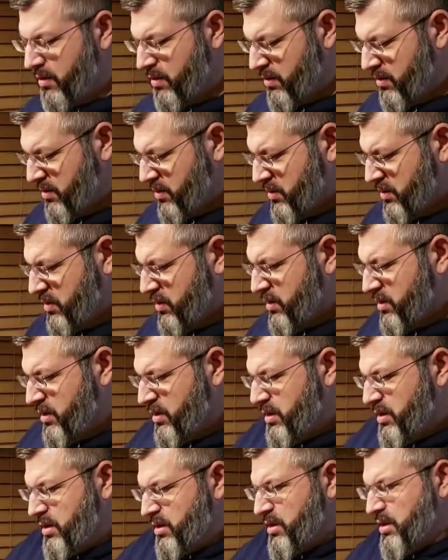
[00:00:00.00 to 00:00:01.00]
And
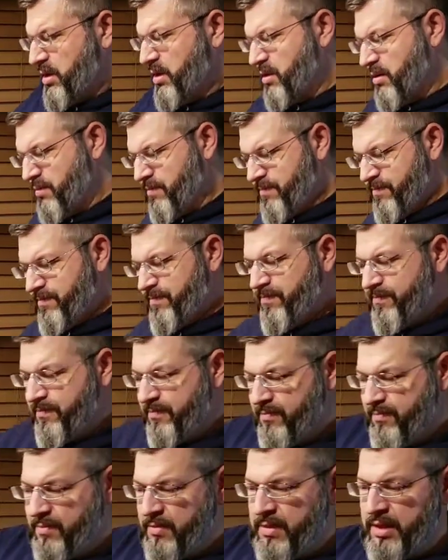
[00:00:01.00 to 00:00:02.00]
then
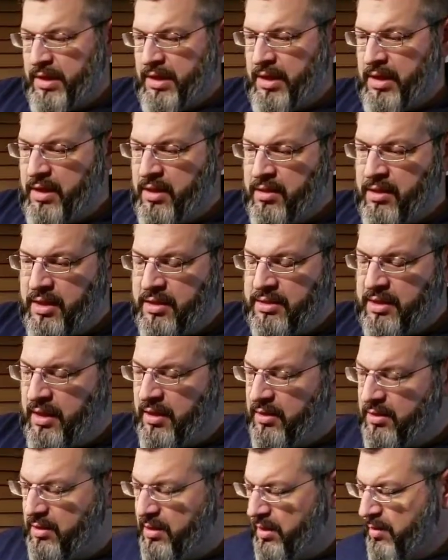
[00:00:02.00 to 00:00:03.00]
that's how
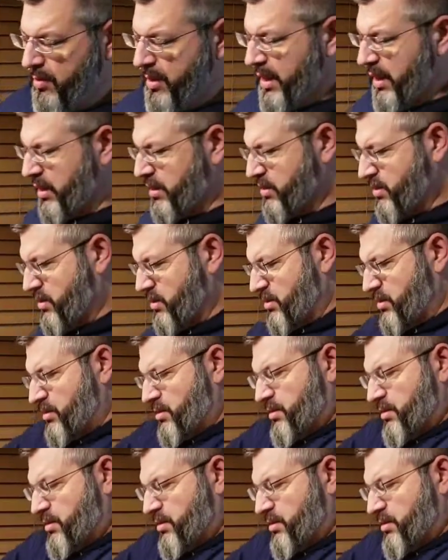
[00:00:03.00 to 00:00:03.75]
it's in the box.